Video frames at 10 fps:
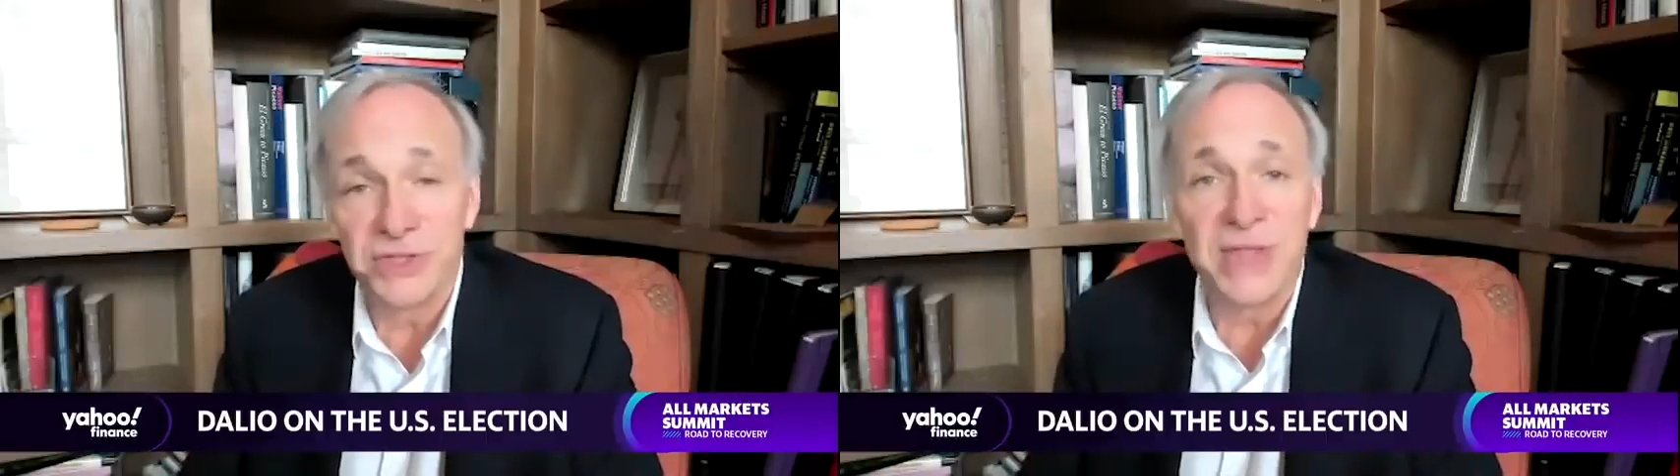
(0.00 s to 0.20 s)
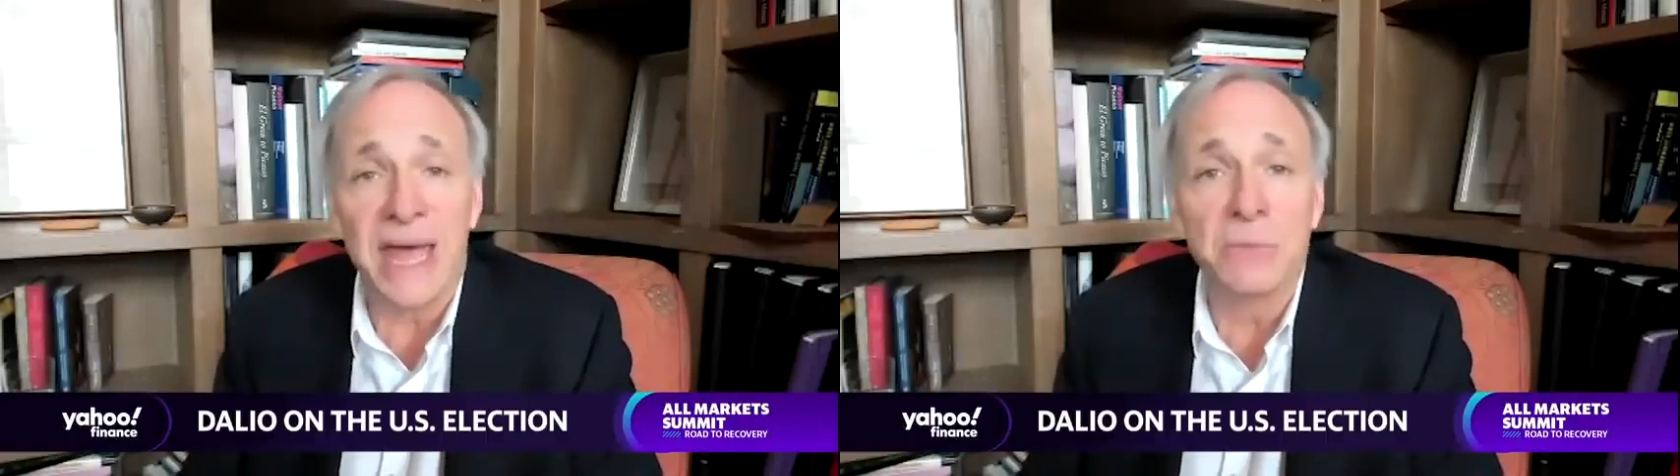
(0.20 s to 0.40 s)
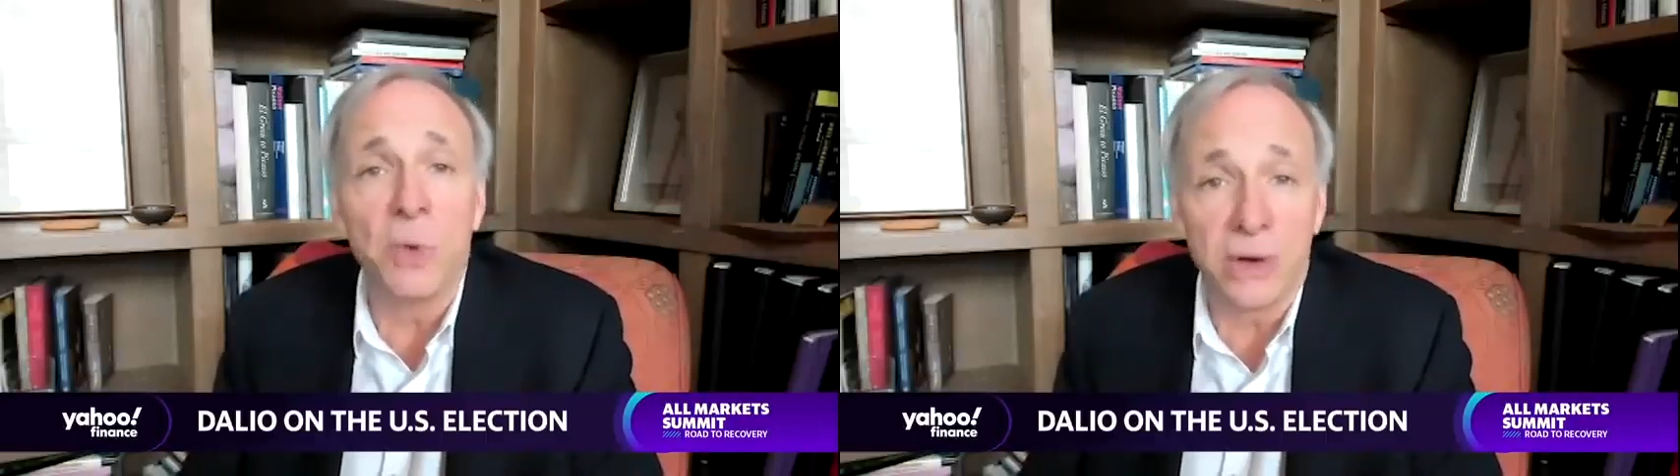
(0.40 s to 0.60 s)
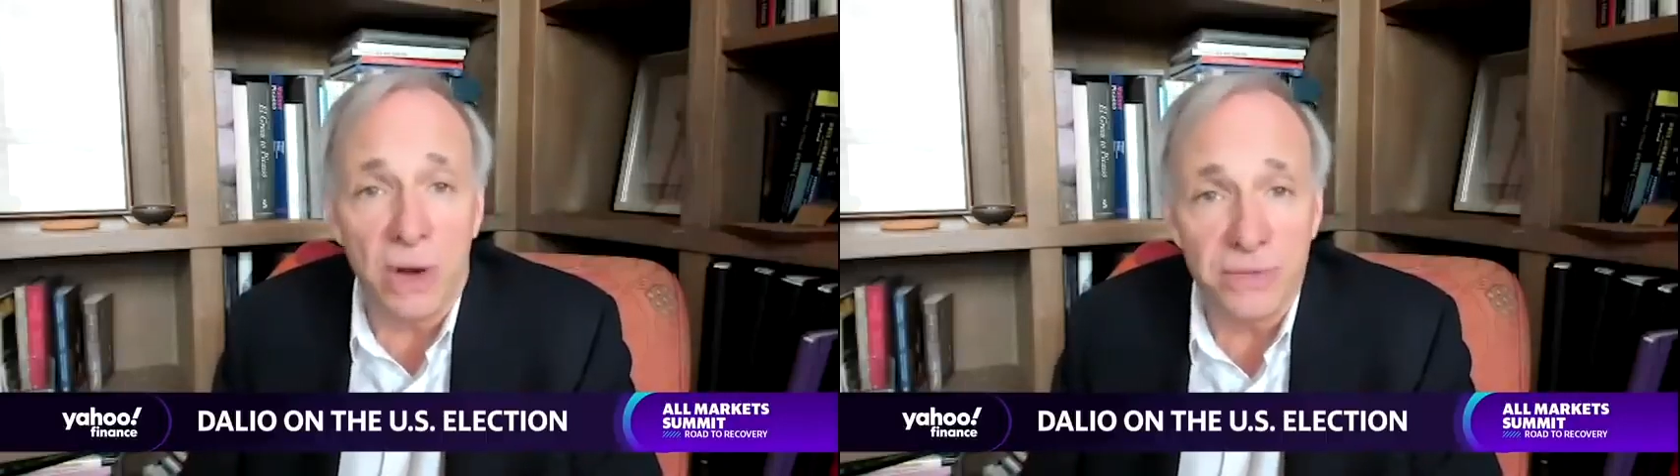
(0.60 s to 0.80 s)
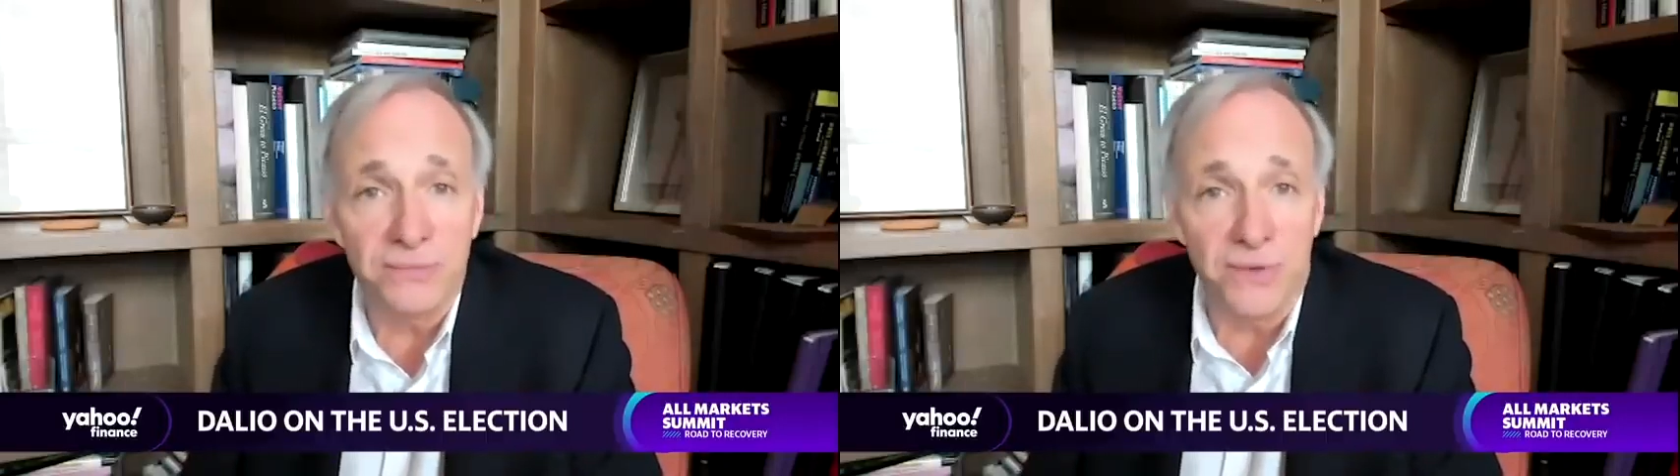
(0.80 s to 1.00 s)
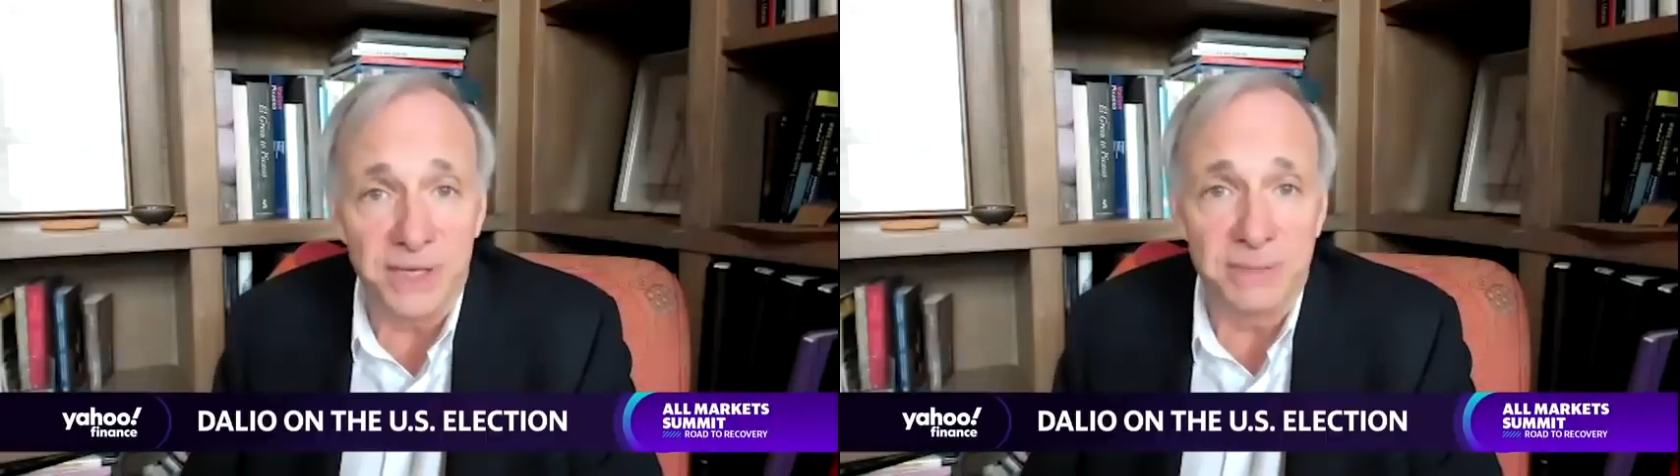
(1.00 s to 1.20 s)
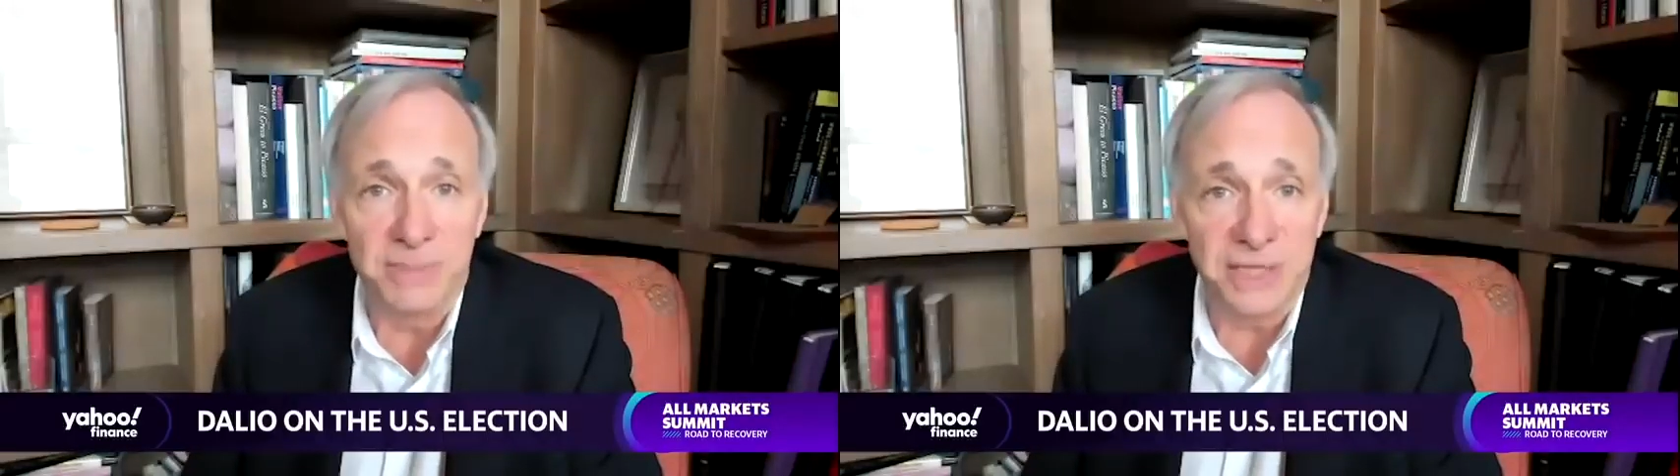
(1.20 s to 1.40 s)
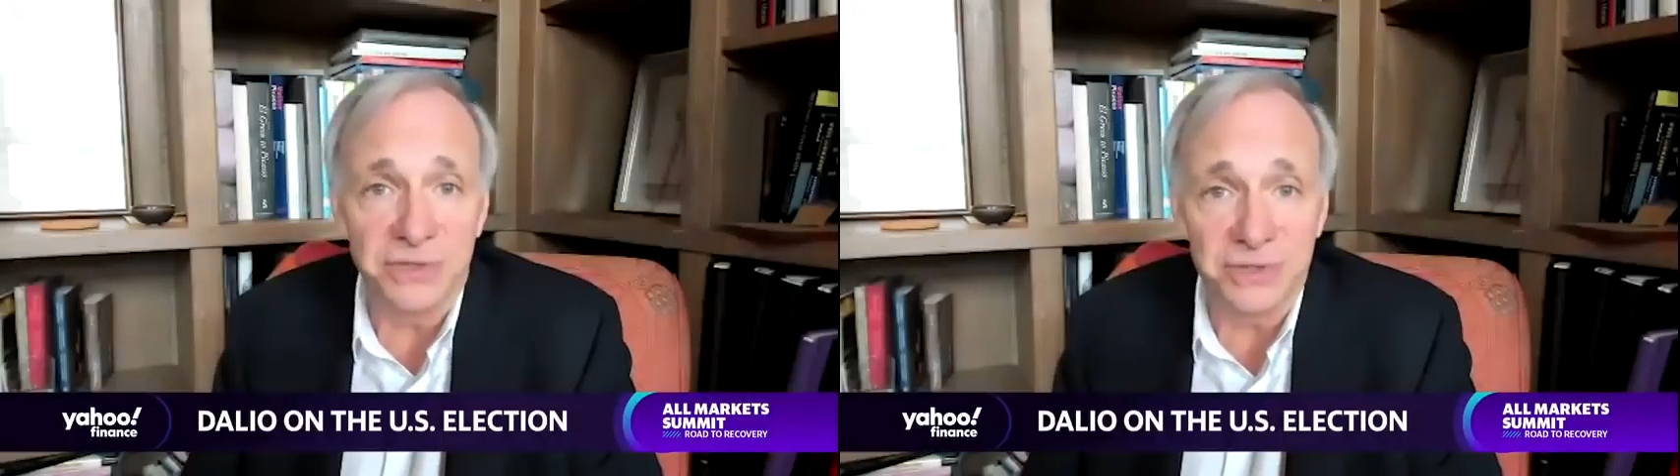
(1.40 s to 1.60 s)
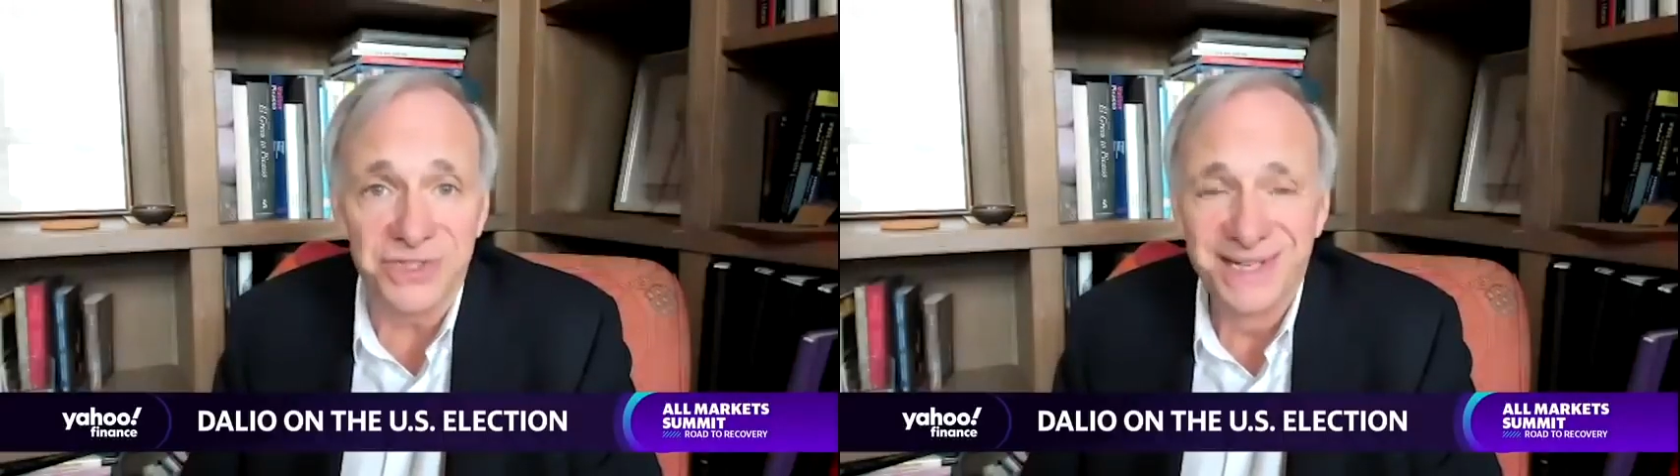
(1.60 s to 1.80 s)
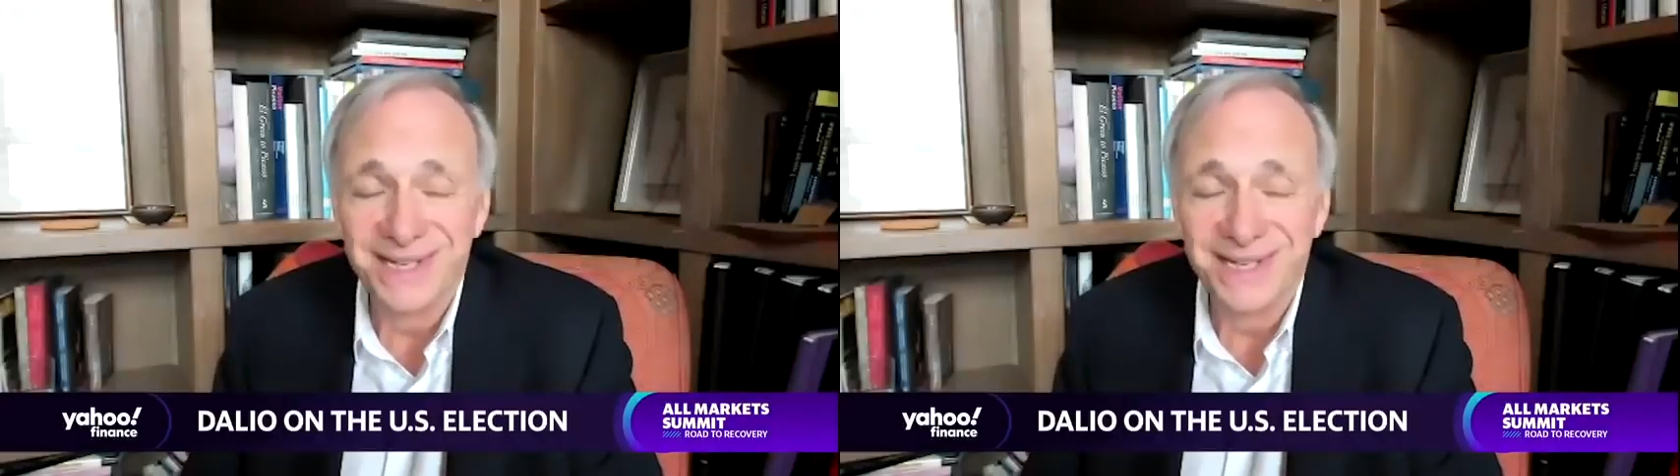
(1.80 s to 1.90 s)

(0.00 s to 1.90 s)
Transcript: Then what are the fundamentals?